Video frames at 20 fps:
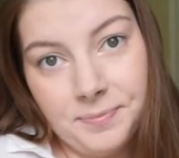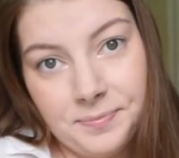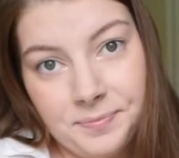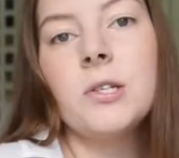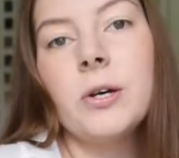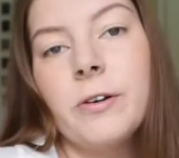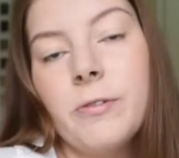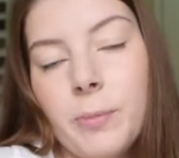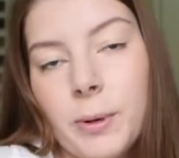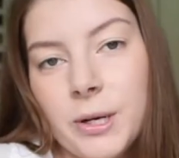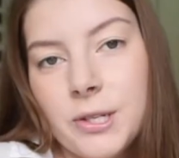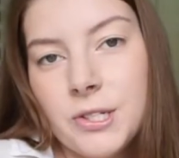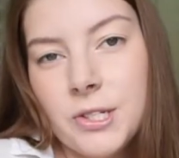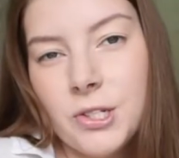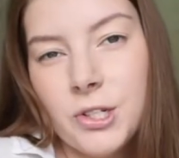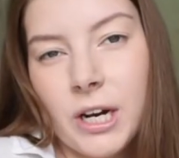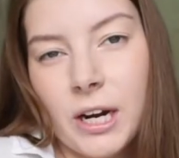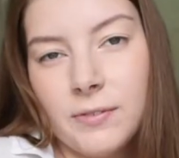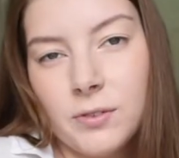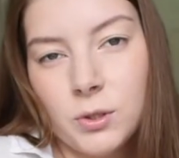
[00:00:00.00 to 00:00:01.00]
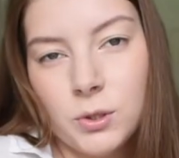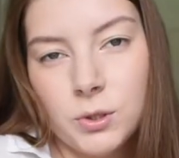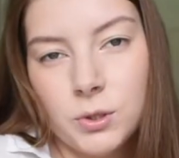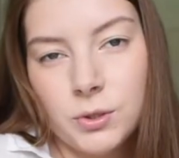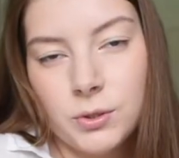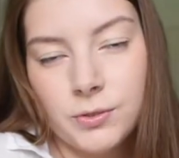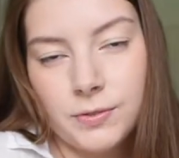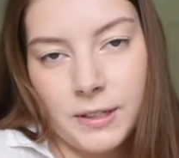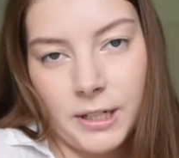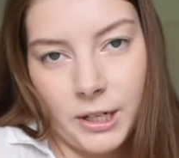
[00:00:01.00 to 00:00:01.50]
So I've posted
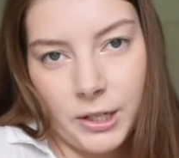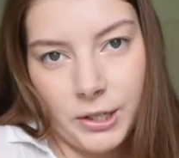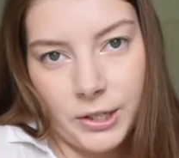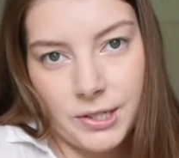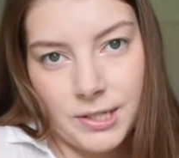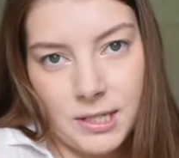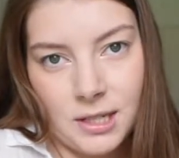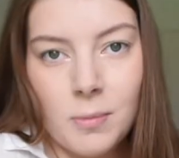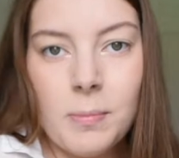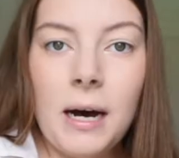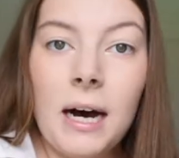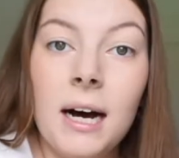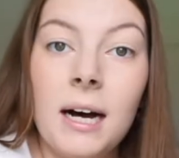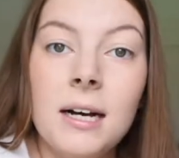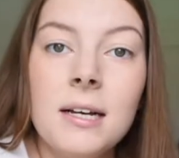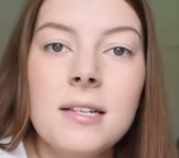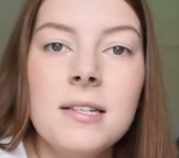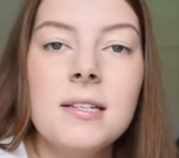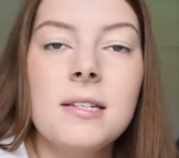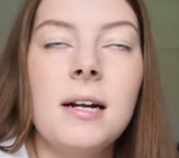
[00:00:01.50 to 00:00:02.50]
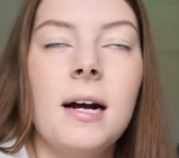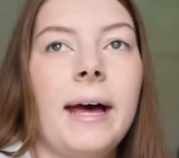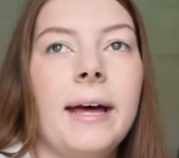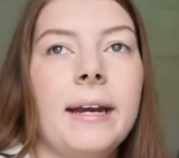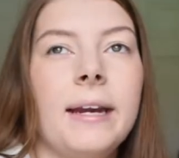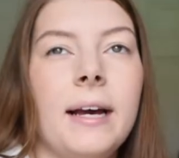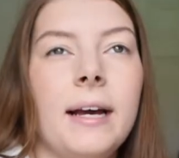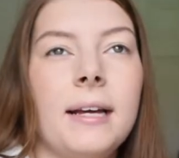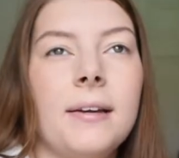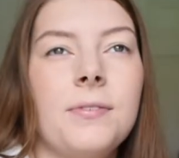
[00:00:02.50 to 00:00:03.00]
travel videos in the past
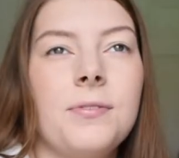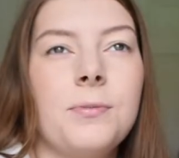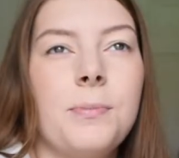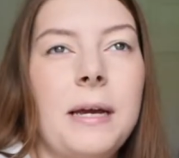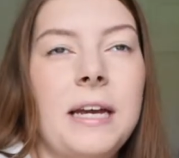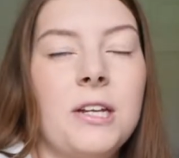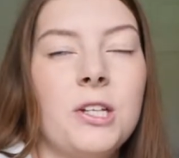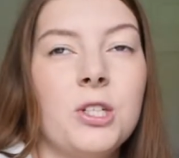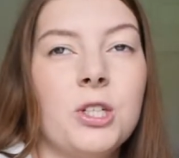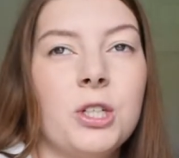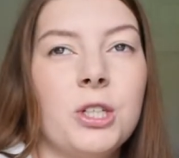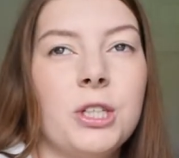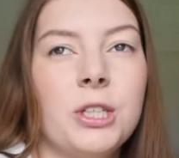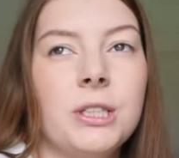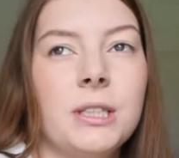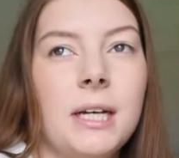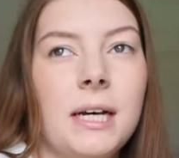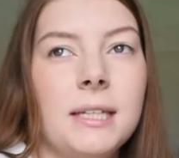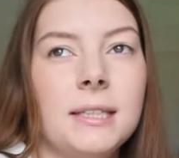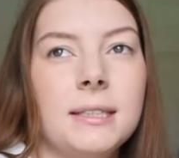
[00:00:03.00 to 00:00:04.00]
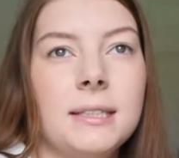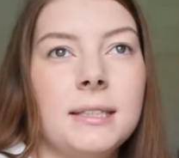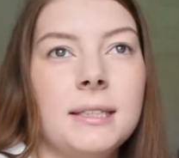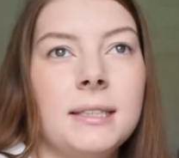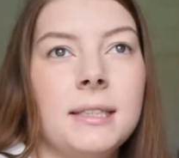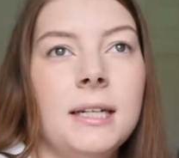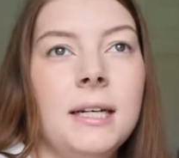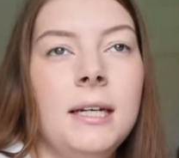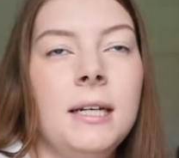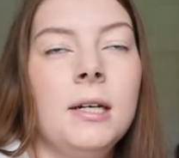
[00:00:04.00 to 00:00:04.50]
and I have been to
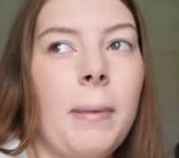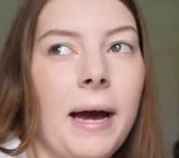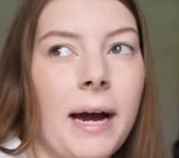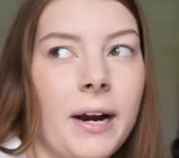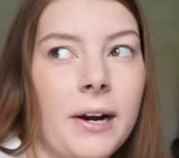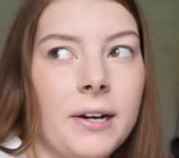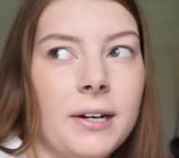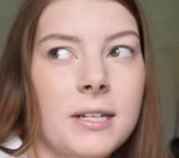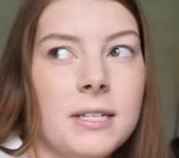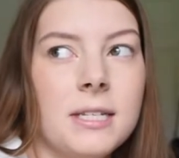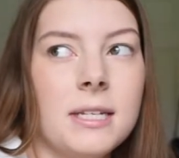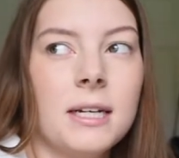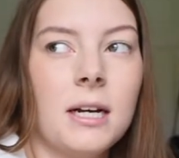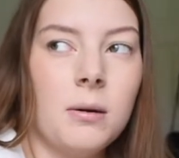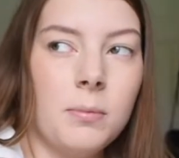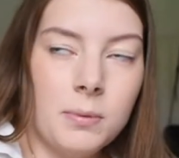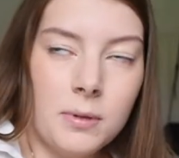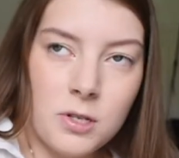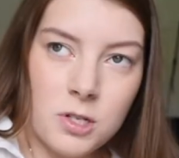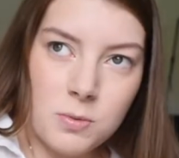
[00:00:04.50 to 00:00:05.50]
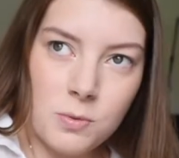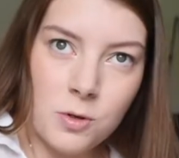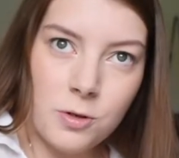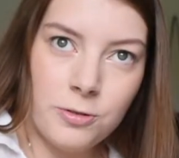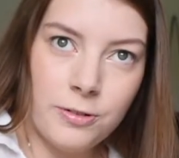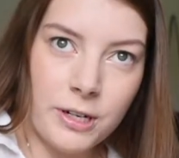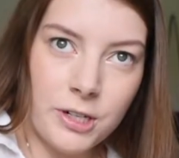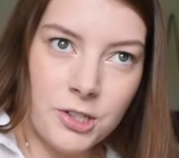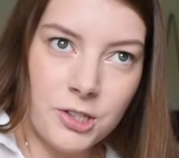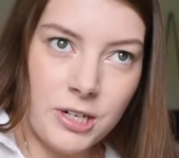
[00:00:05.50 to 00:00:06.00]
London, Paris, a couple of small
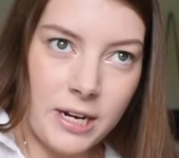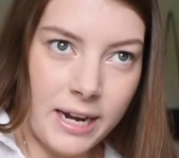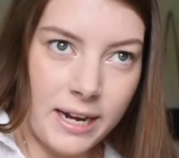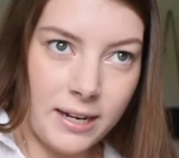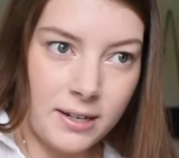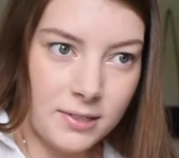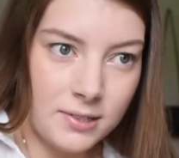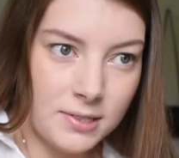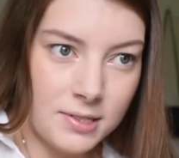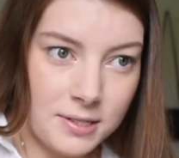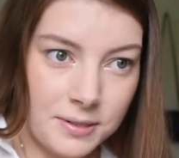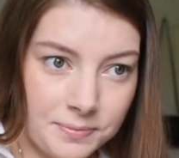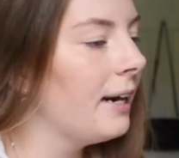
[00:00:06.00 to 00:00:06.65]
French towns.